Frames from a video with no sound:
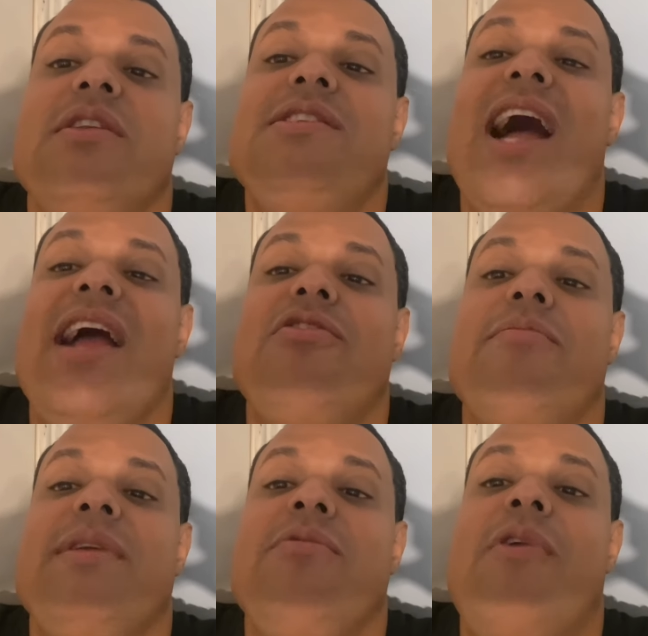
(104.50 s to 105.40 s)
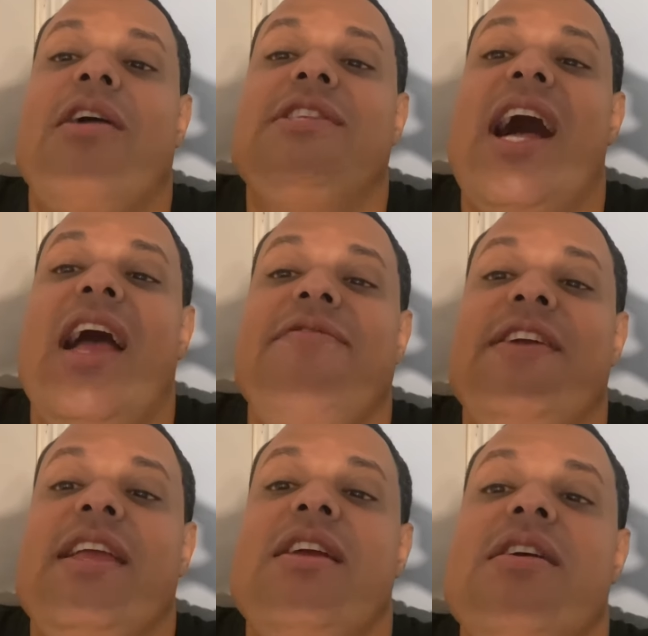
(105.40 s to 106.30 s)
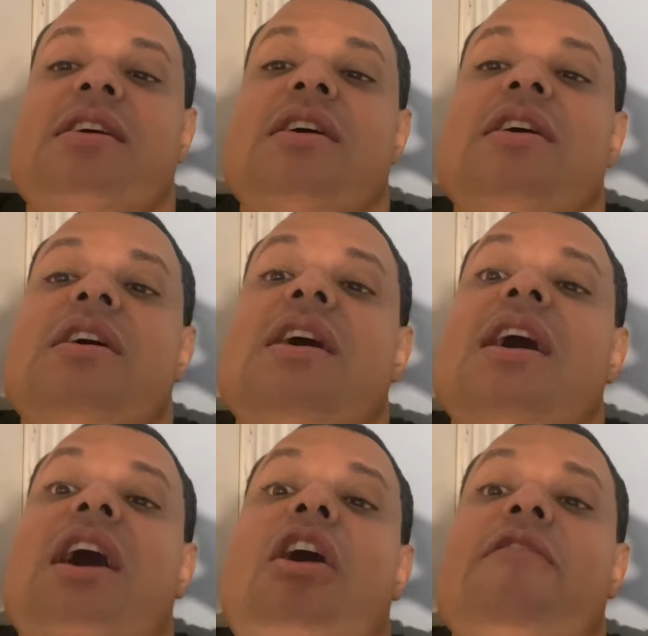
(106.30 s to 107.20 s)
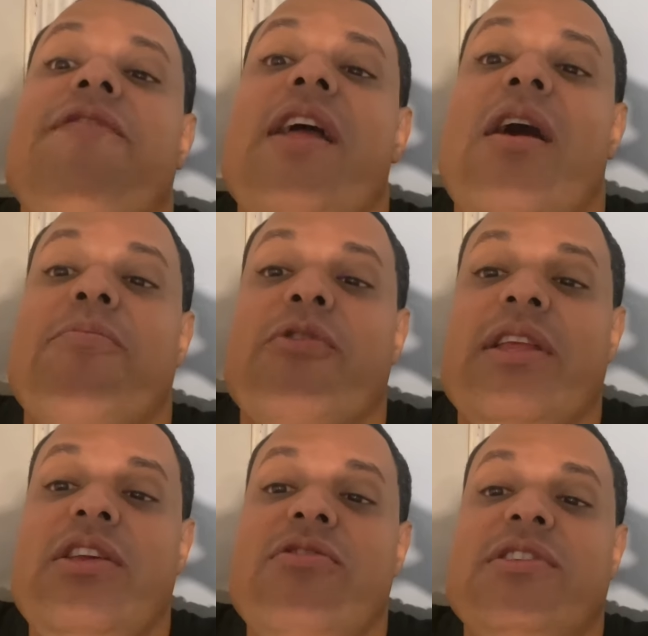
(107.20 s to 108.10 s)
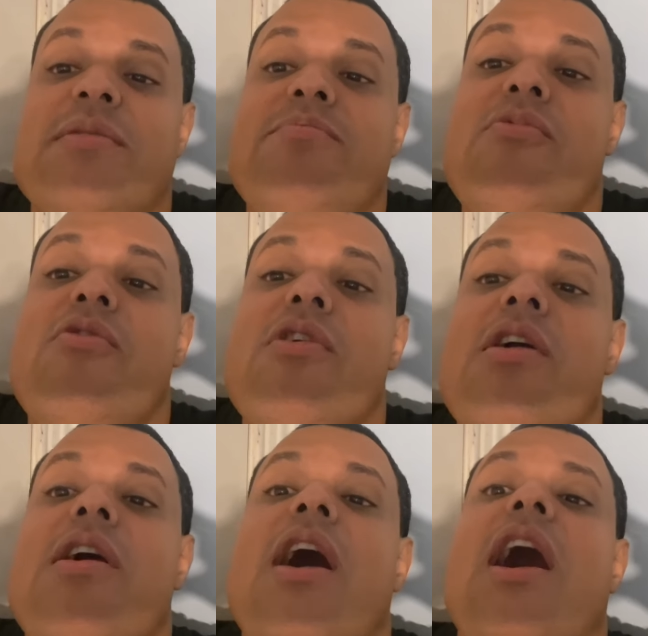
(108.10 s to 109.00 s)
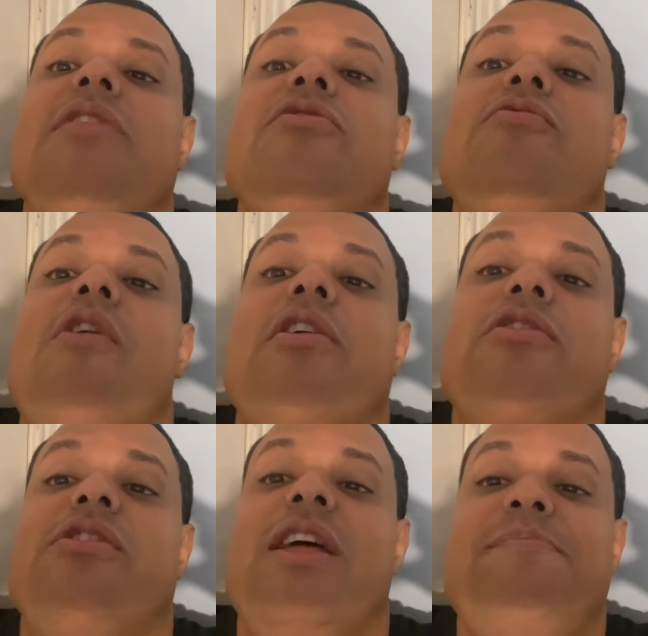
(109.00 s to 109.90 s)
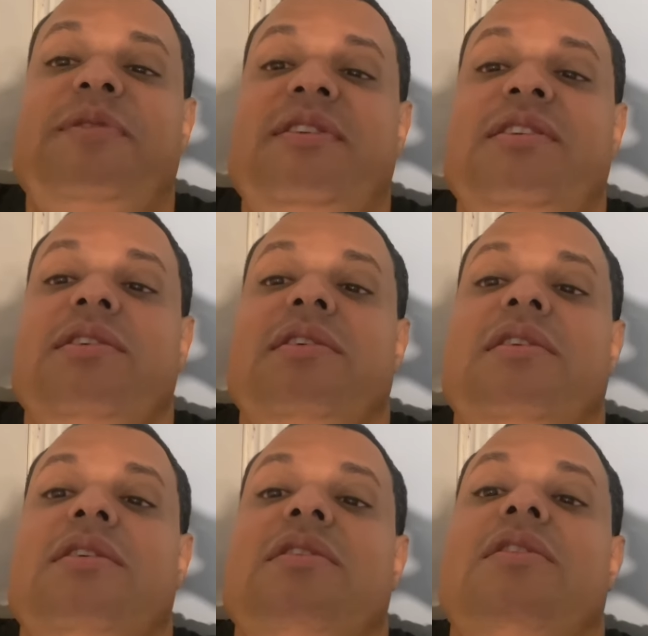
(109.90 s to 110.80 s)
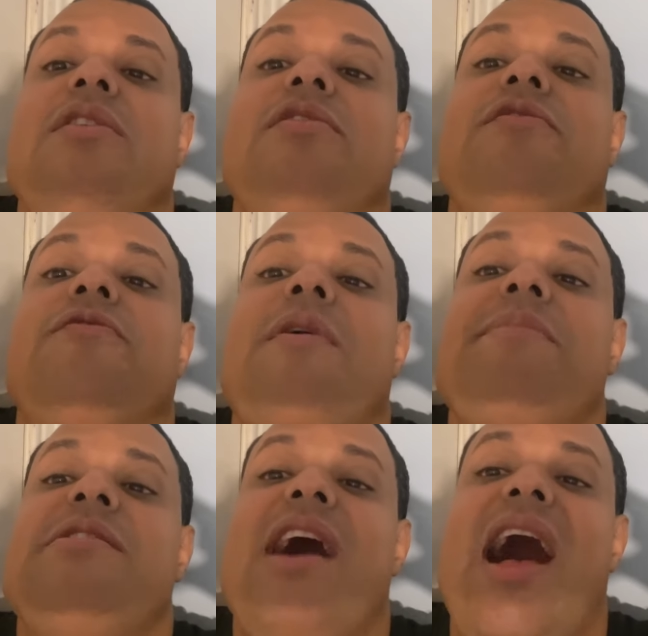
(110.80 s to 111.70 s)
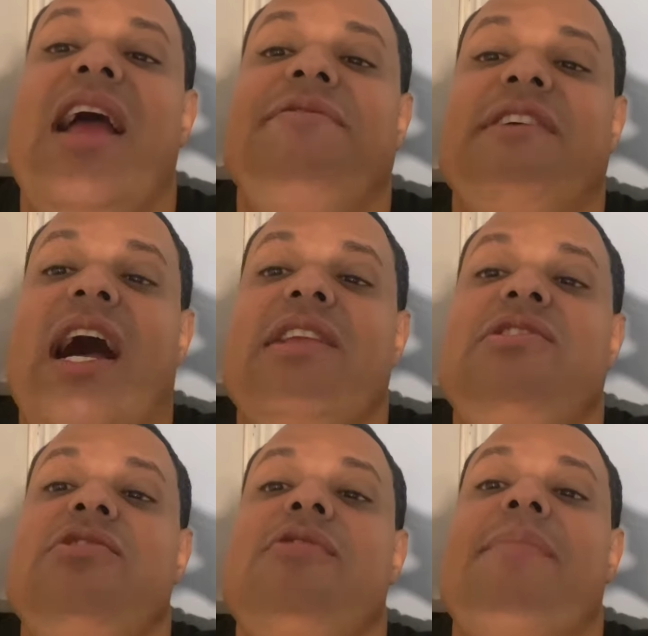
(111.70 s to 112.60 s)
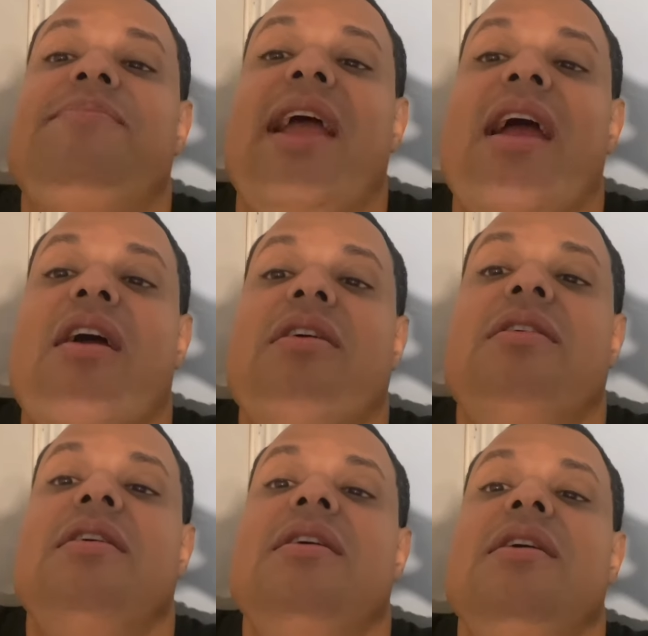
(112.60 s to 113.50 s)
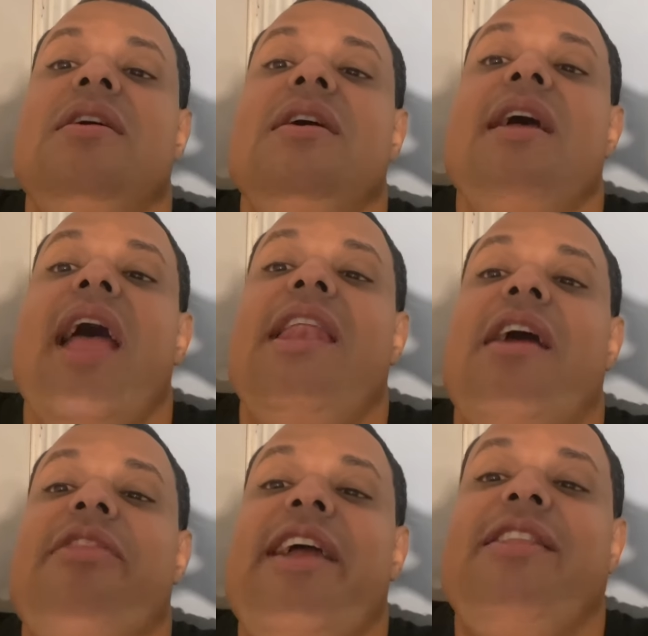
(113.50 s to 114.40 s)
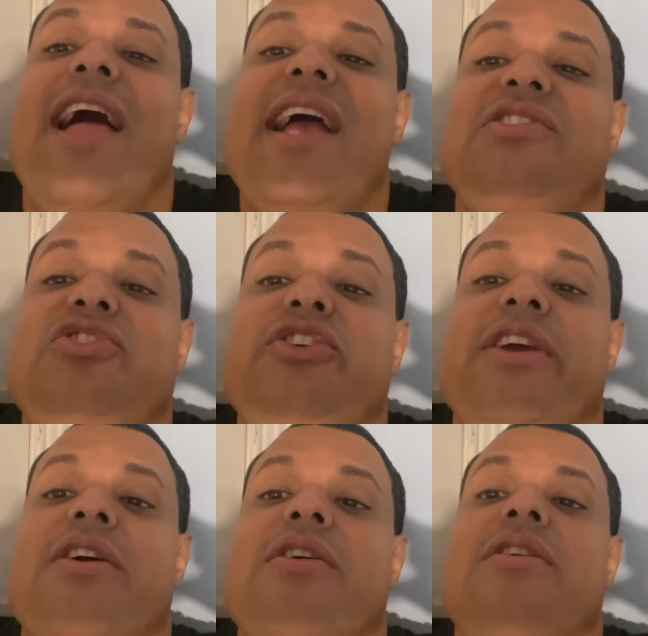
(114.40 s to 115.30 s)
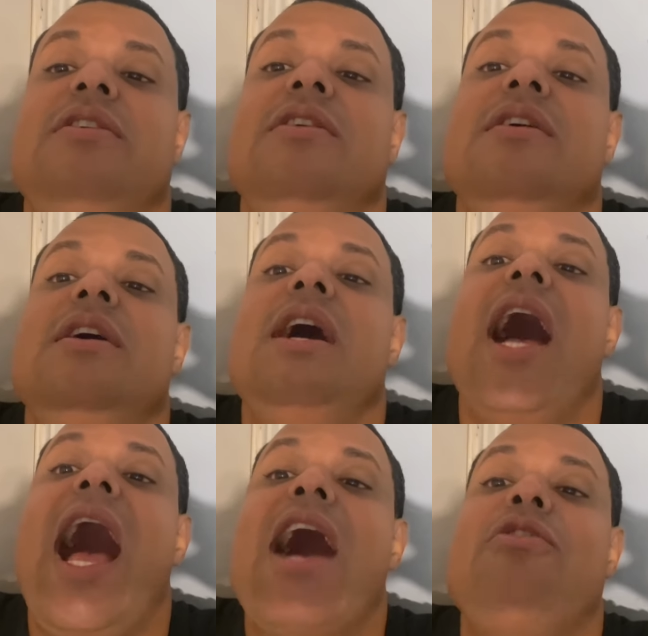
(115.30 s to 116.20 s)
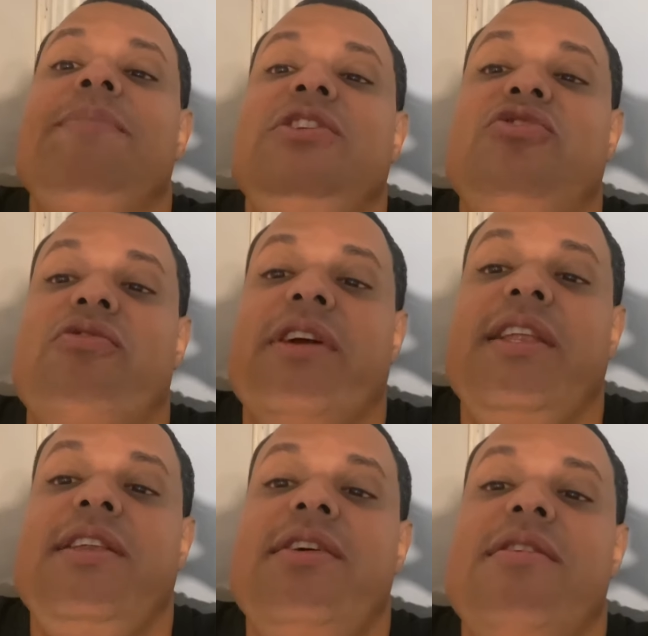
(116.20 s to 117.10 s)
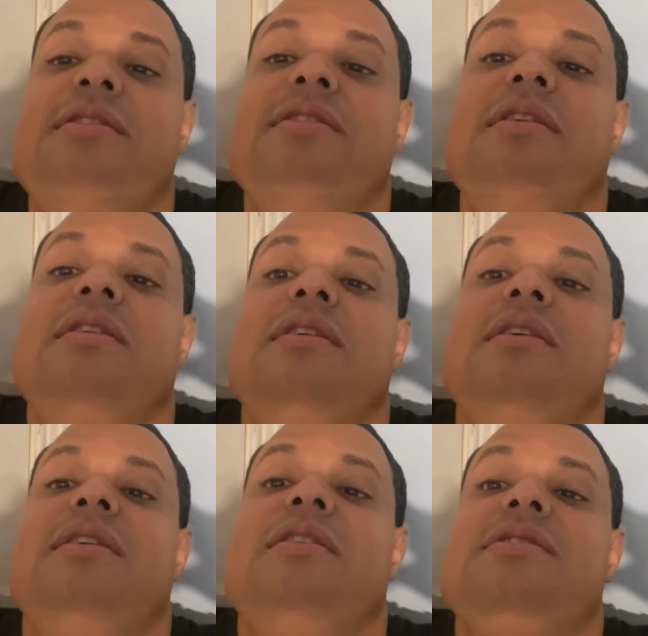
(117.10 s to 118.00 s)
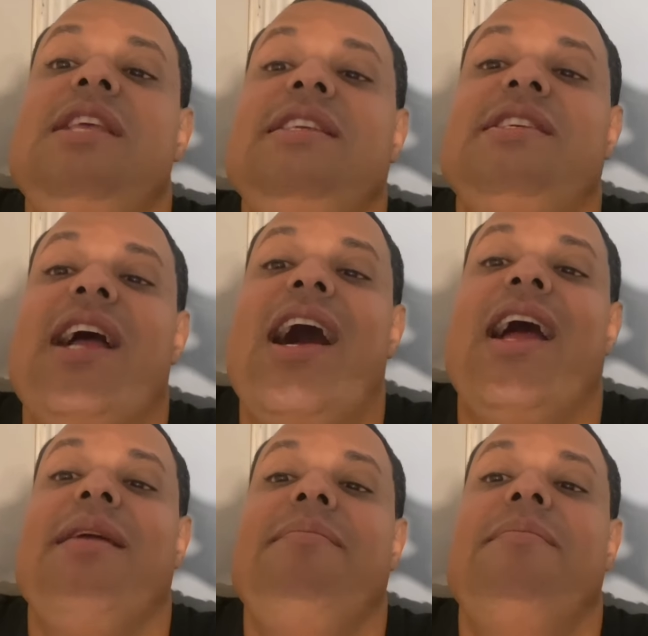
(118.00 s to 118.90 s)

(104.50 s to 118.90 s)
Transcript: died on me while diving. Hopefully I'll bring you some more underwater clips from the dives I do up there. And unlike last year, I will be joined this time